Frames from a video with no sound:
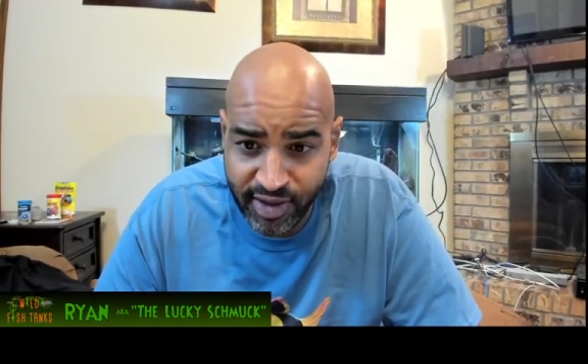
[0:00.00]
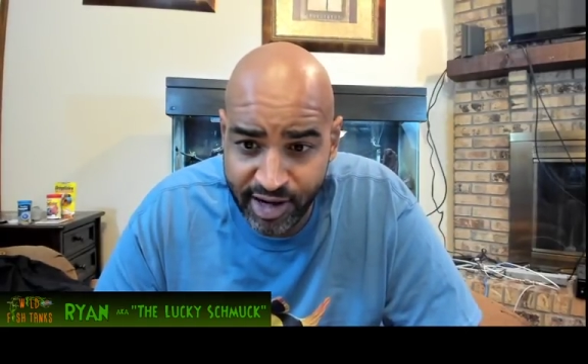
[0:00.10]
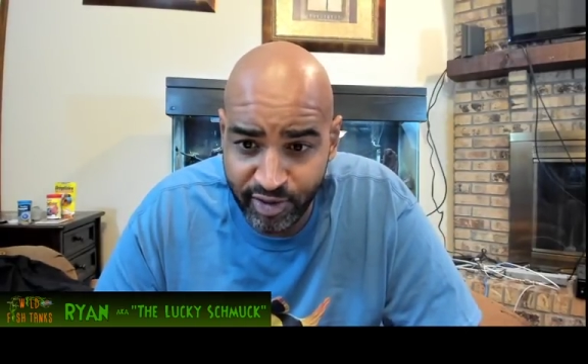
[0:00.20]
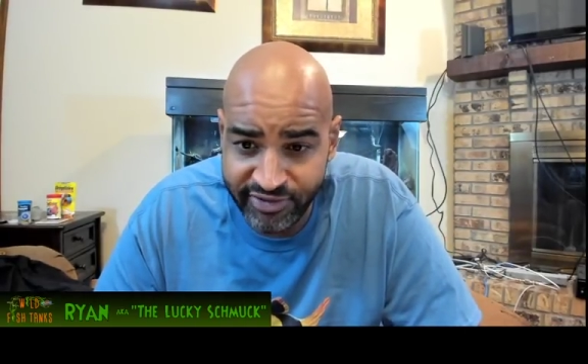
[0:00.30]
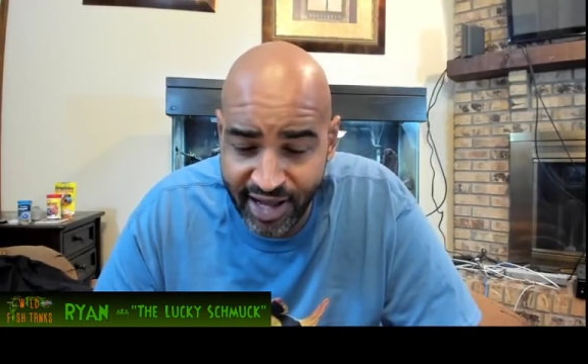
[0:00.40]
I
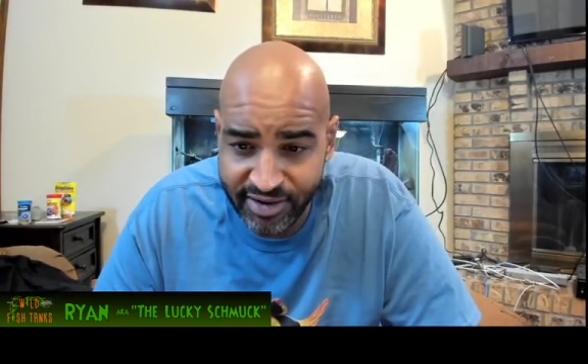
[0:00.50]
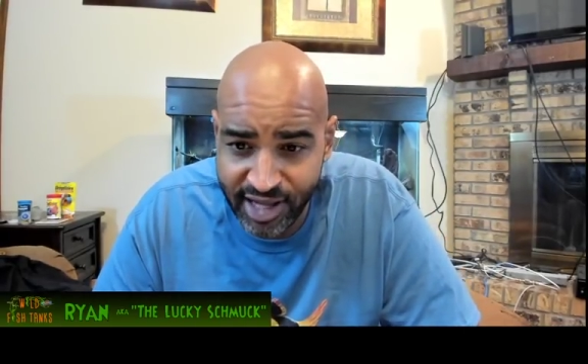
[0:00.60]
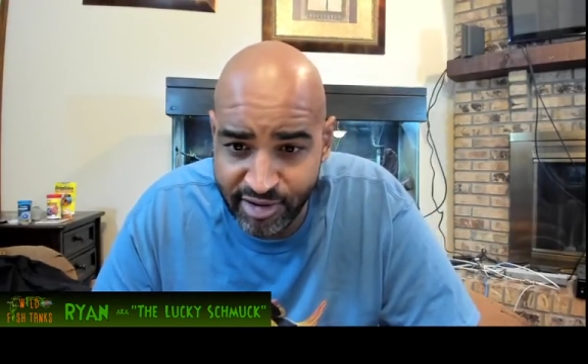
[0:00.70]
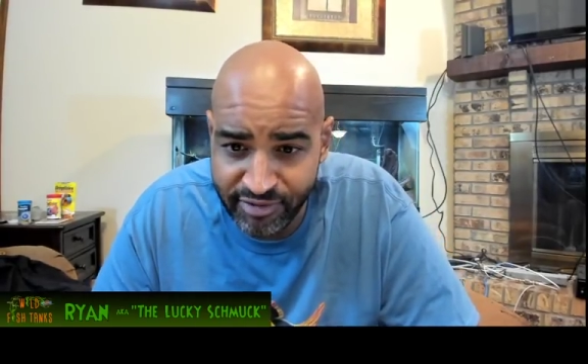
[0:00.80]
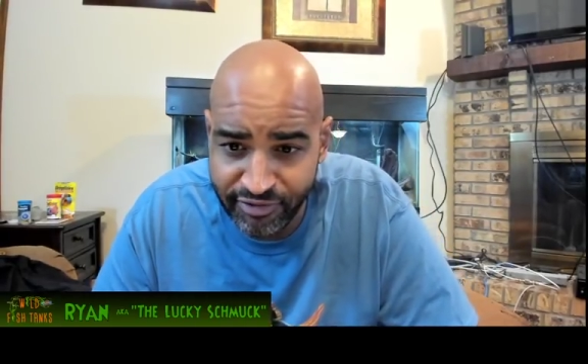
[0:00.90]
know it's not
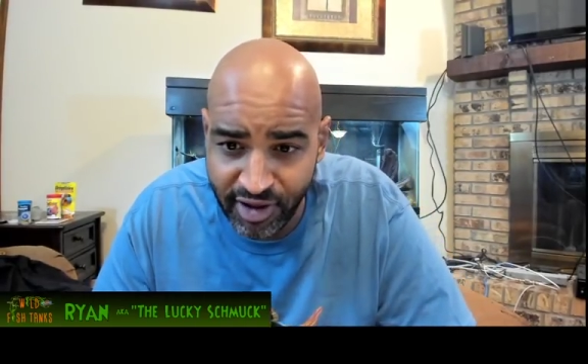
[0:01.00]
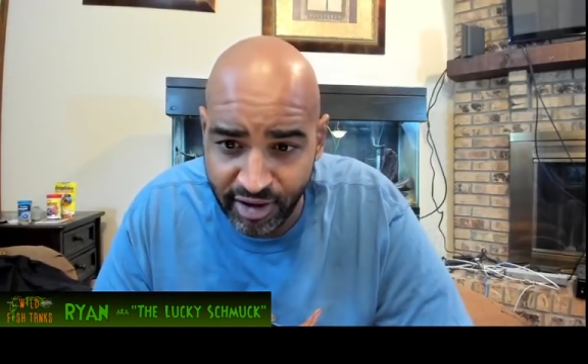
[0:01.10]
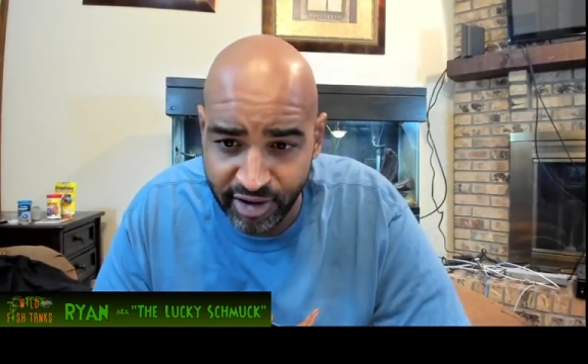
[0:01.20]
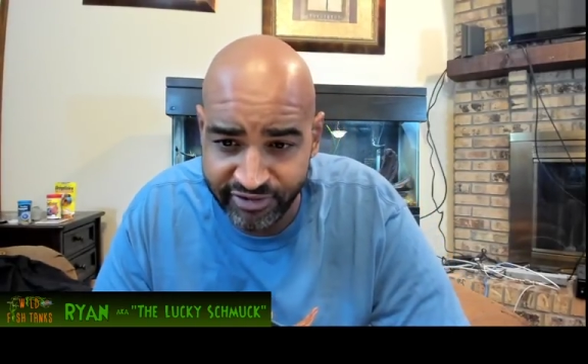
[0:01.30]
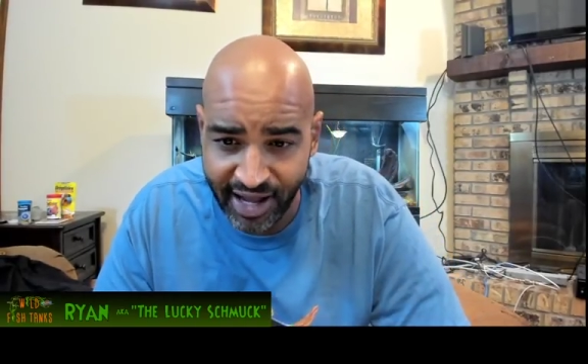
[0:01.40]
here in
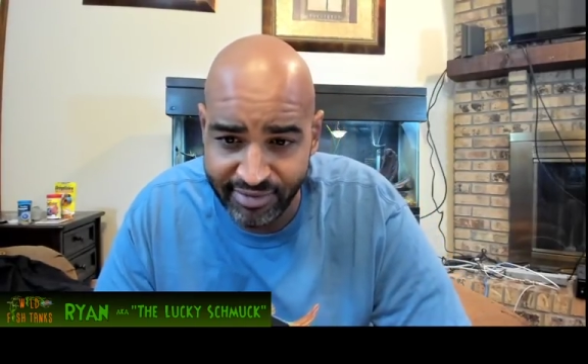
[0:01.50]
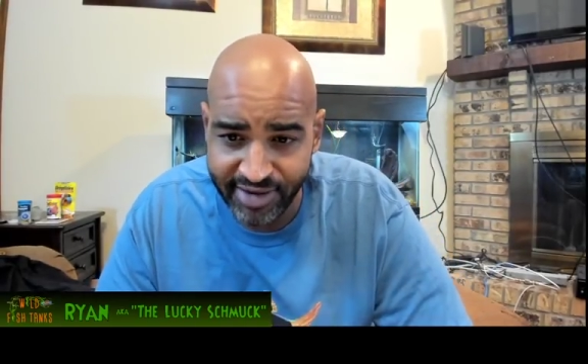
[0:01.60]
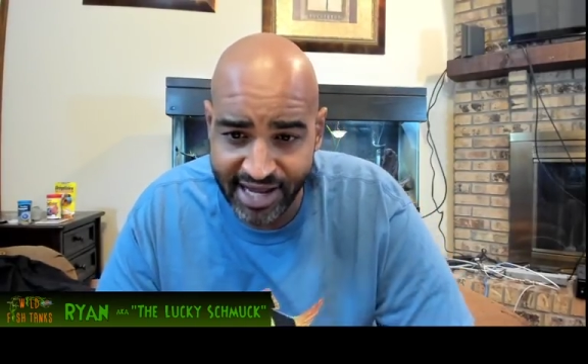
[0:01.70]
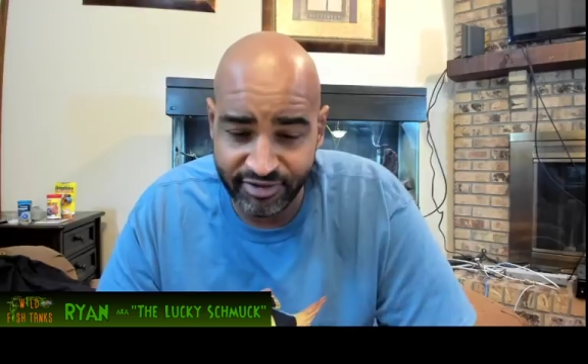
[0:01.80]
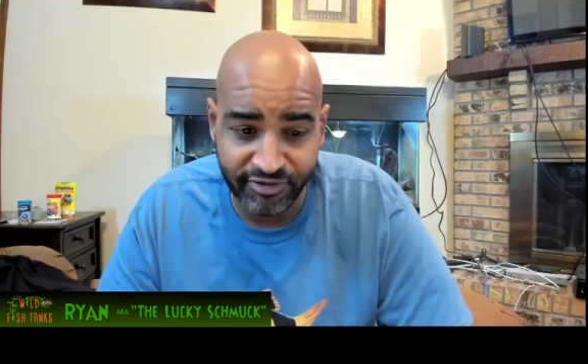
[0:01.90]
Florida, or it's not
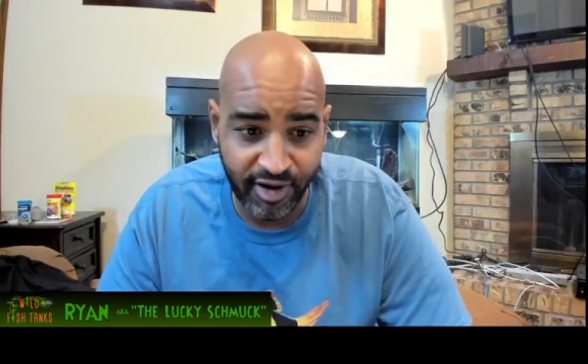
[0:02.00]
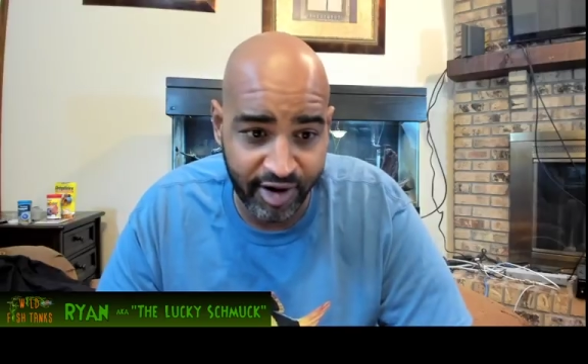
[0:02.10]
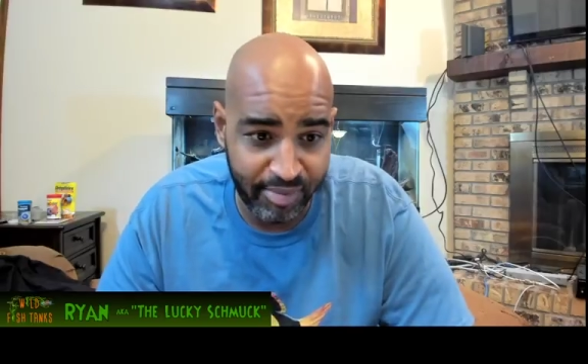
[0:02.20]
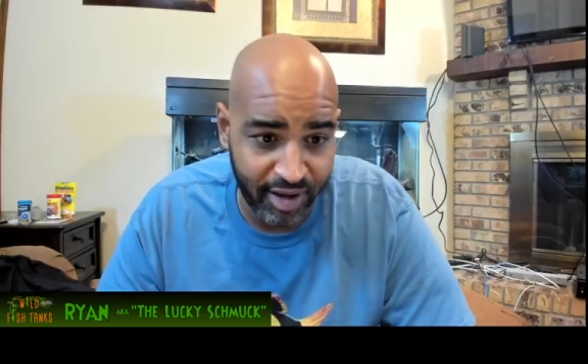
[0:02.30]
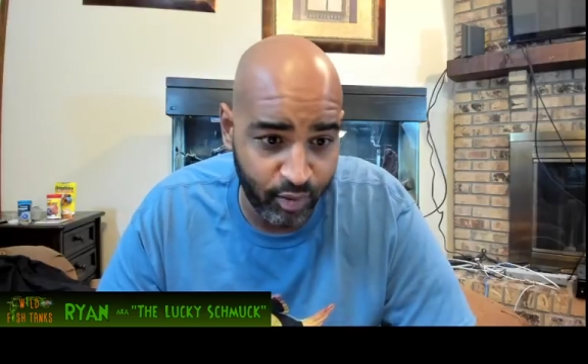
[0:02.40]
native to
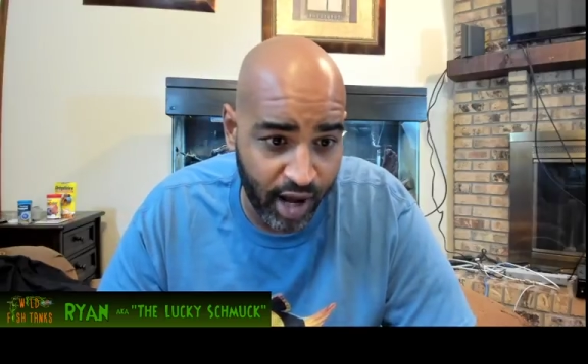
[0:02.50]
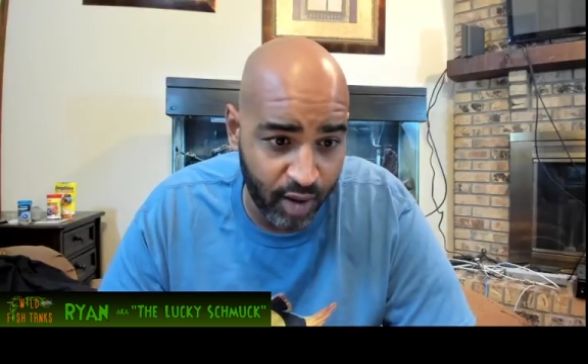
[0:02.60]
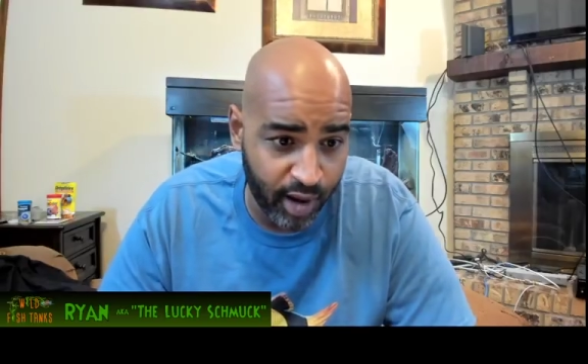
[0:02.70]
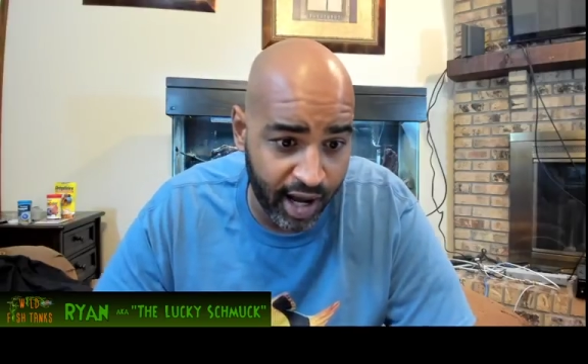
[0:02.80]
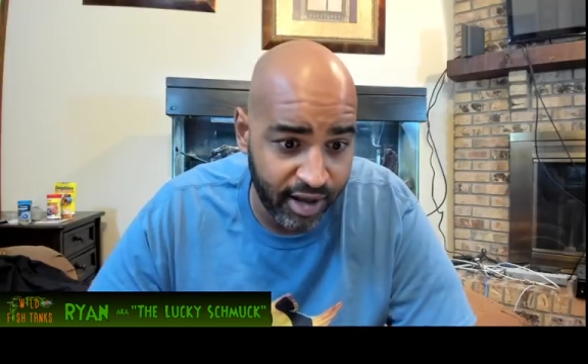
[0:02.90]
Florida, but
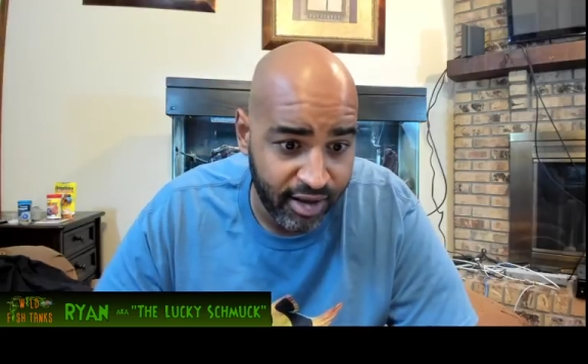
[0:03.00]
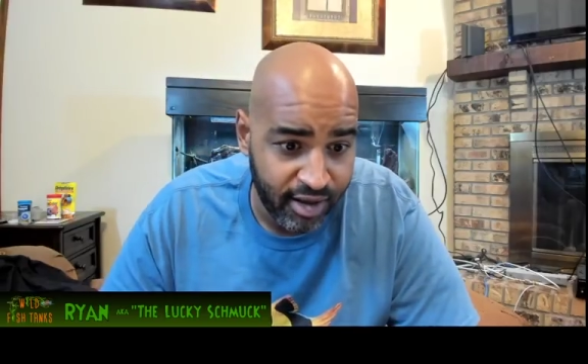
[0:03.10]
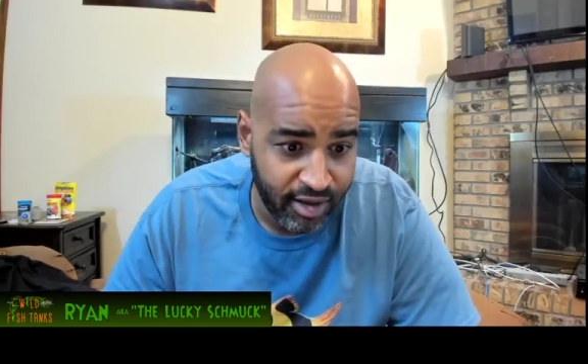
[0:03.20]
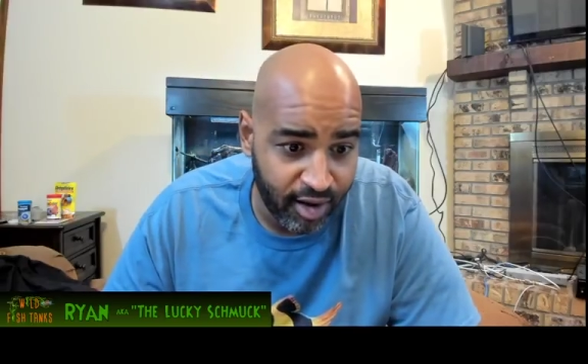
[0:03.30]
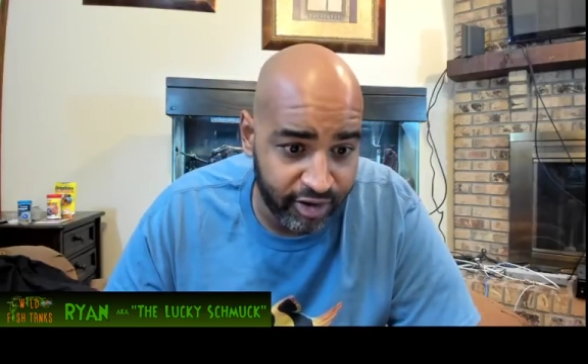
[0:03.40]
Wawa
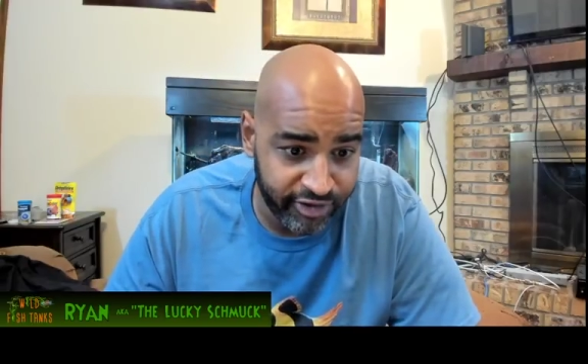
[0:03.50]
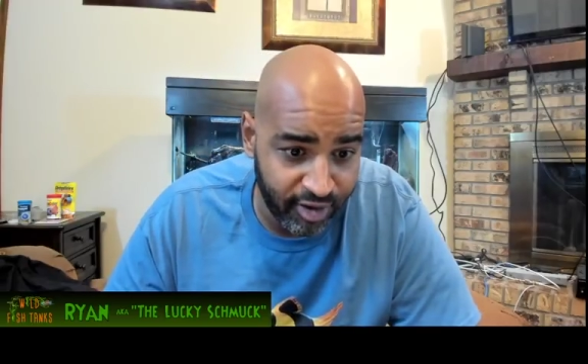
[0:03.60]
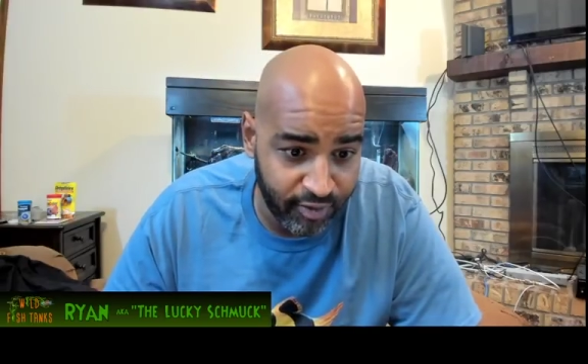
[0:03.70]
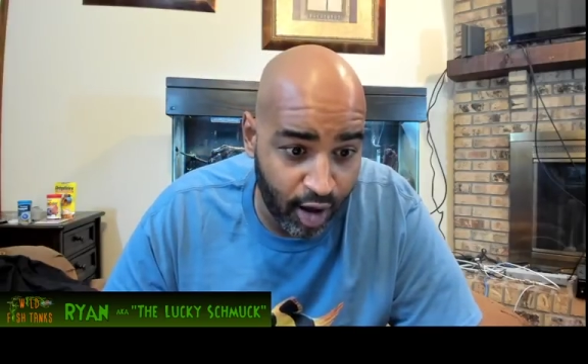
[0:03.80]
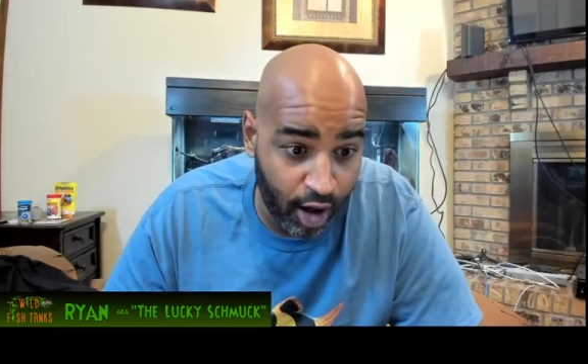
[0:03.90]

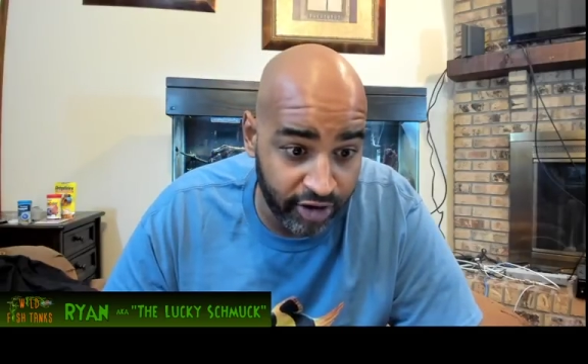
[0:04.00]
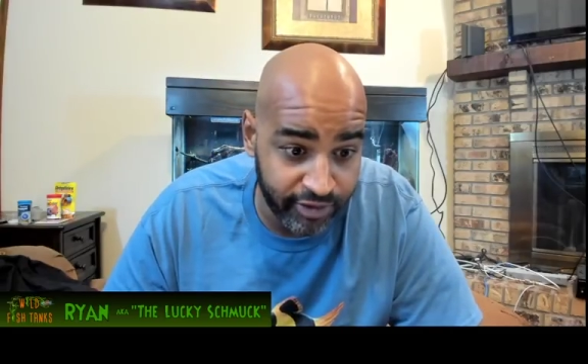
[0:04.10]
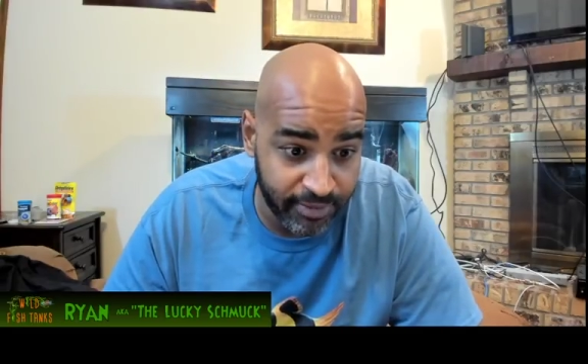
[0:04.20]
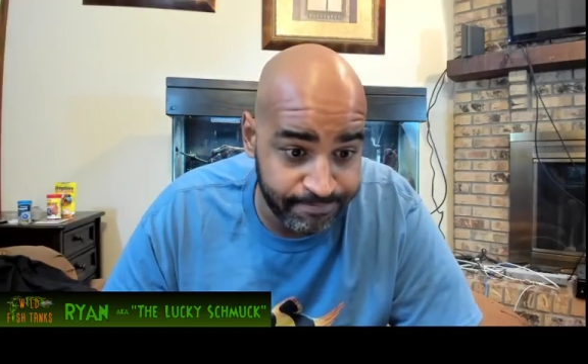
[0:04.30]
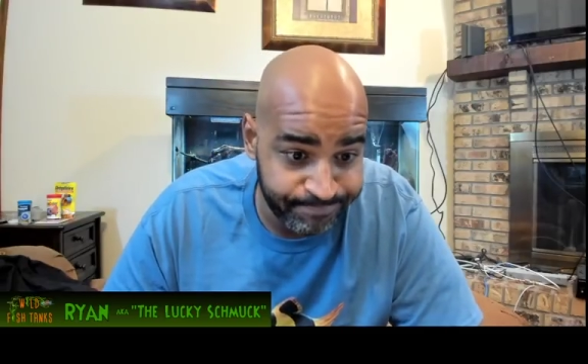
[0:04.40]
also
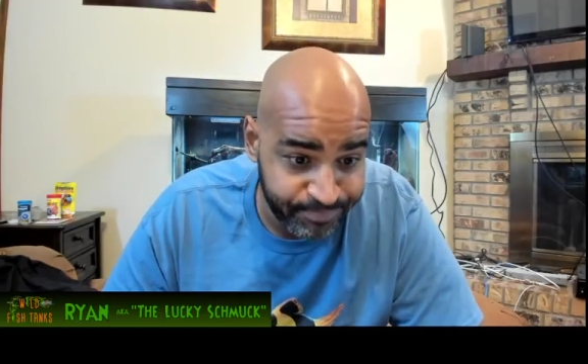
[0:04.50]
awesome.